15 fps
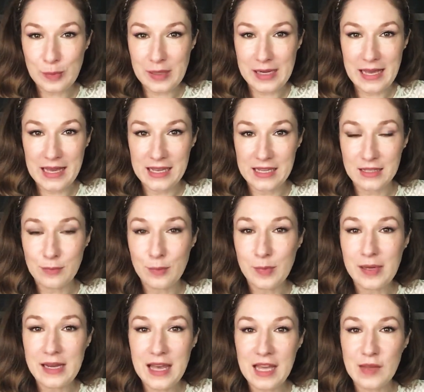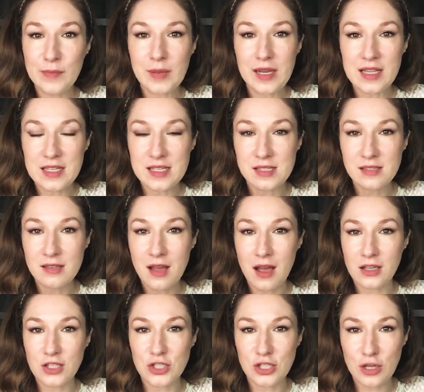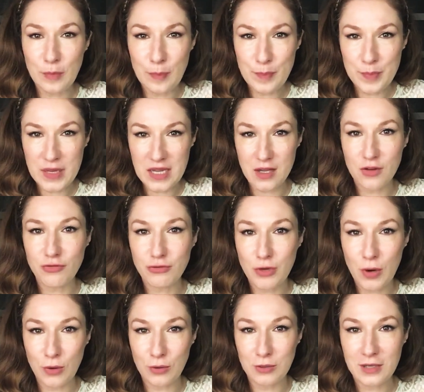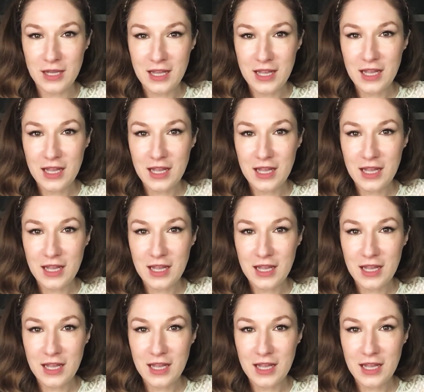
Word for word: play and play plays such a big role